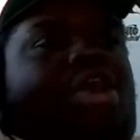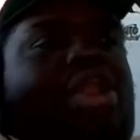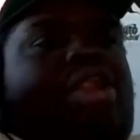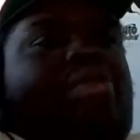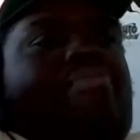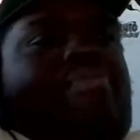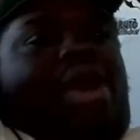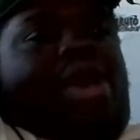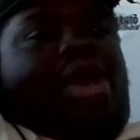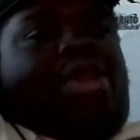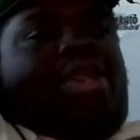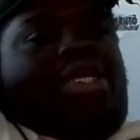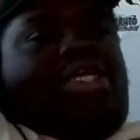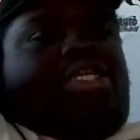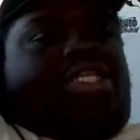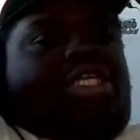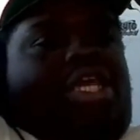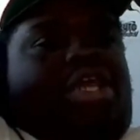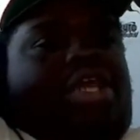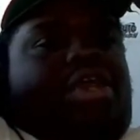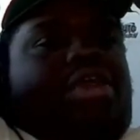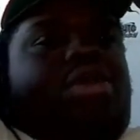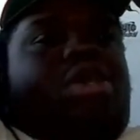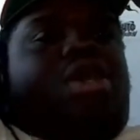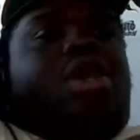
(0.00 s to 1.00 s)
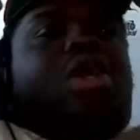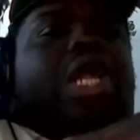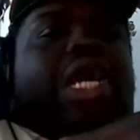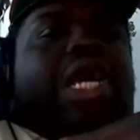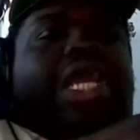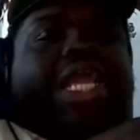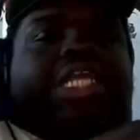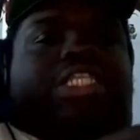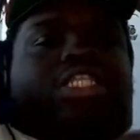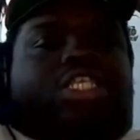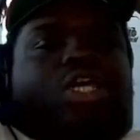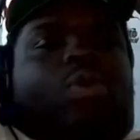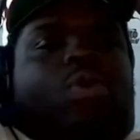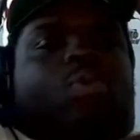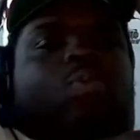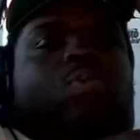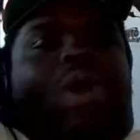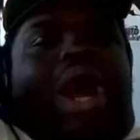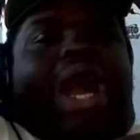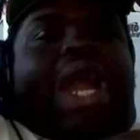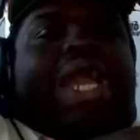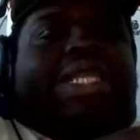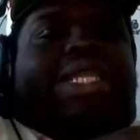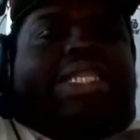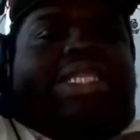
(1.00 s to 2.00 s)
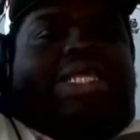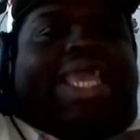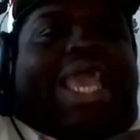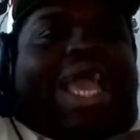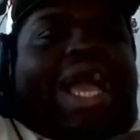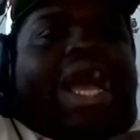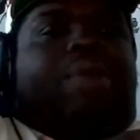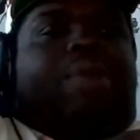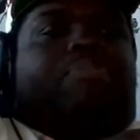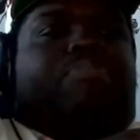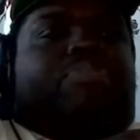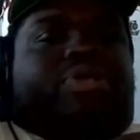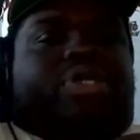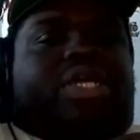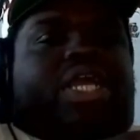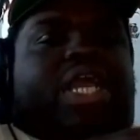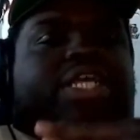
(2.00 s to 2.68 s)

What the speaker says: Automata is here. Like, it's a wide gap.